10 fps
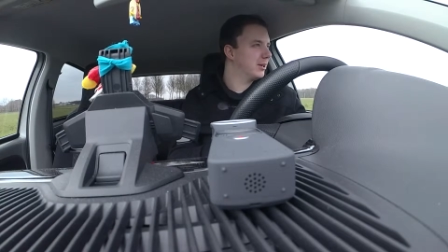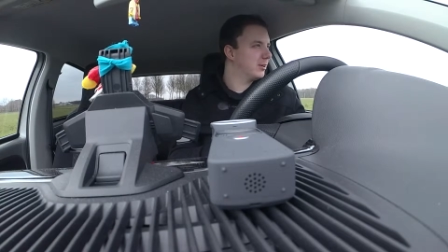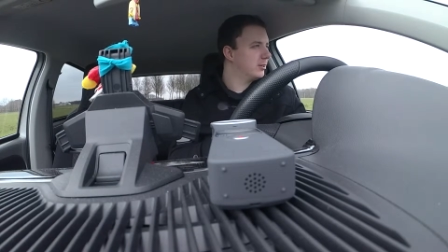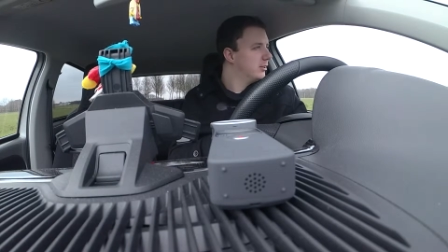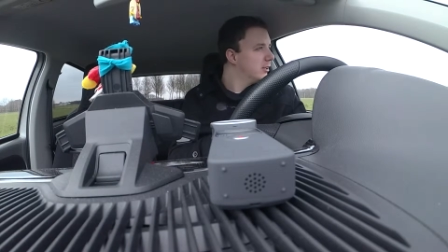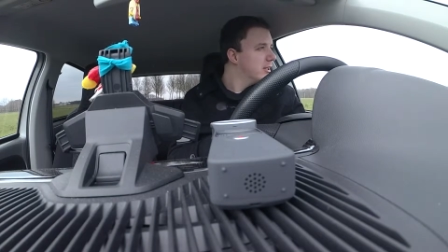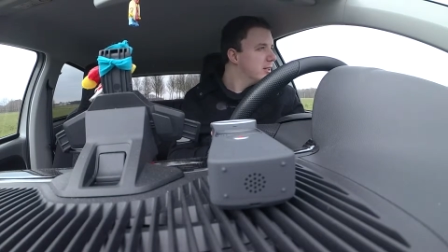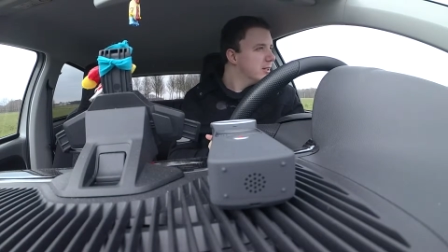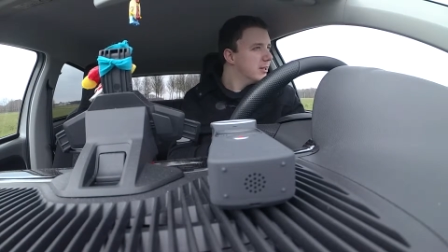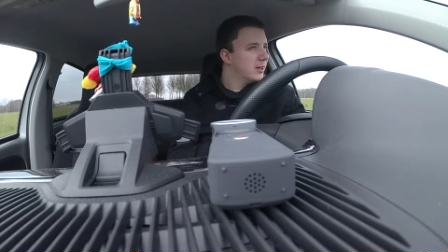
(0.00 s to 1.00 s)
No.
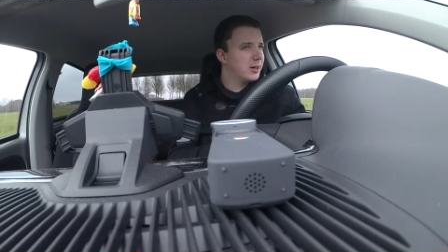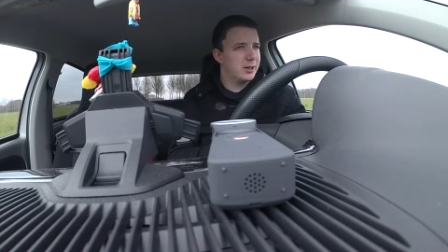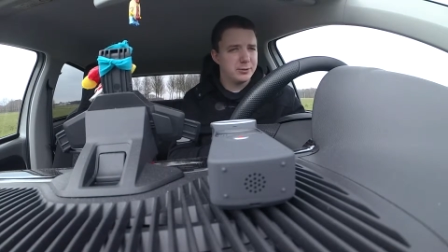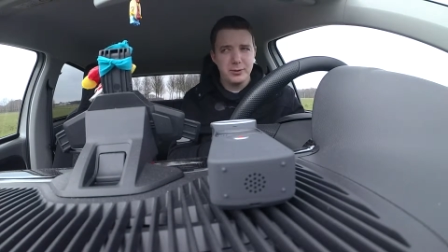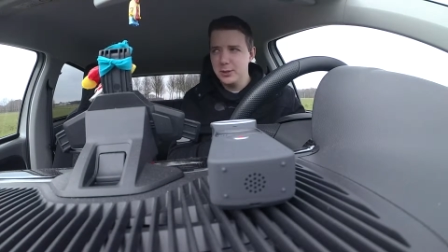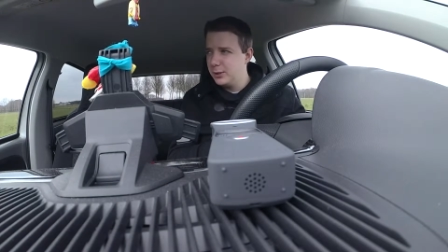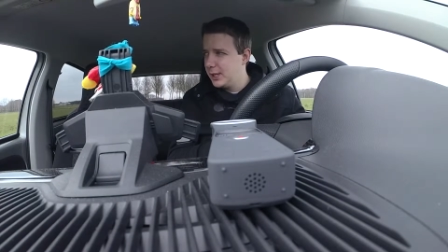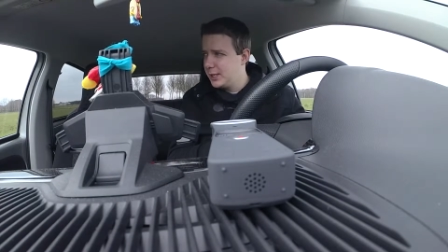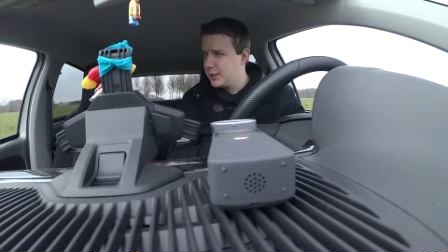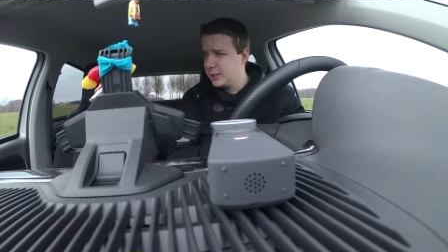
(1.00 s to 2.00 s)
A few
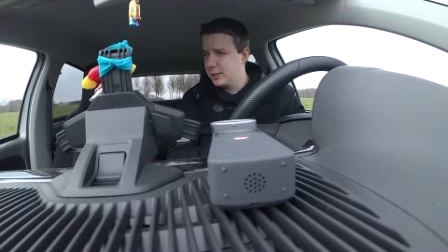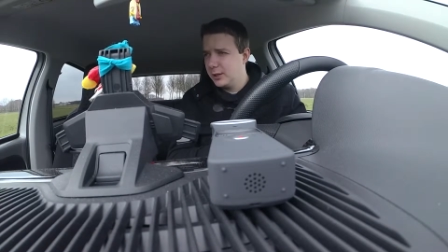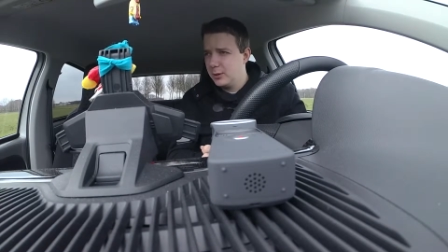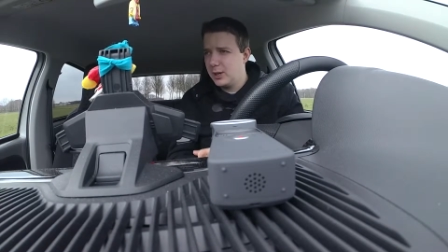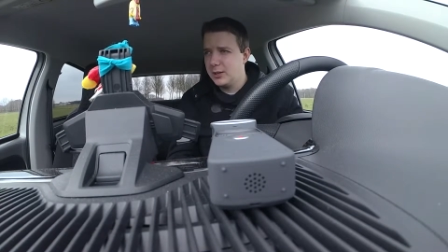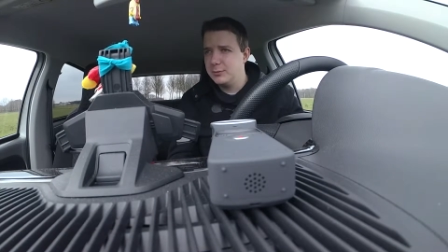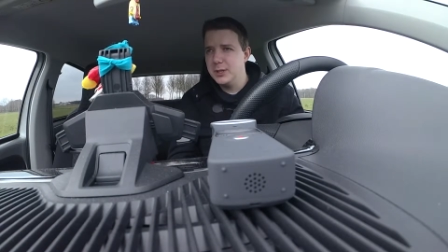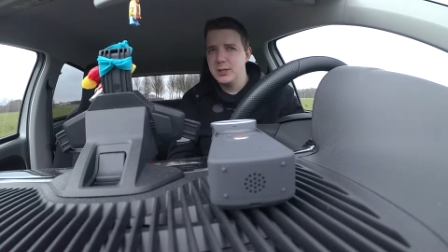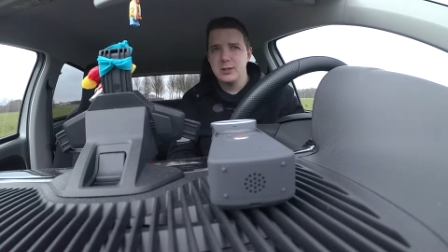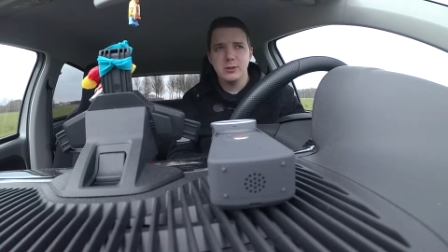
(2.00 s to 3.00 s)
days ago, I've
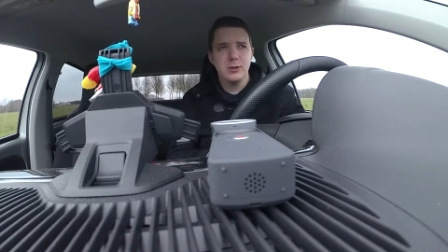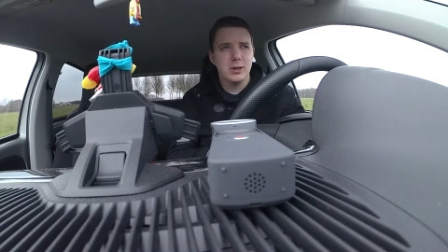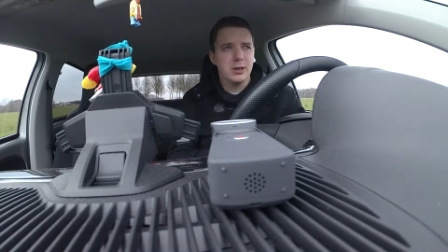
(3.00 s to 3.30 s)
been to.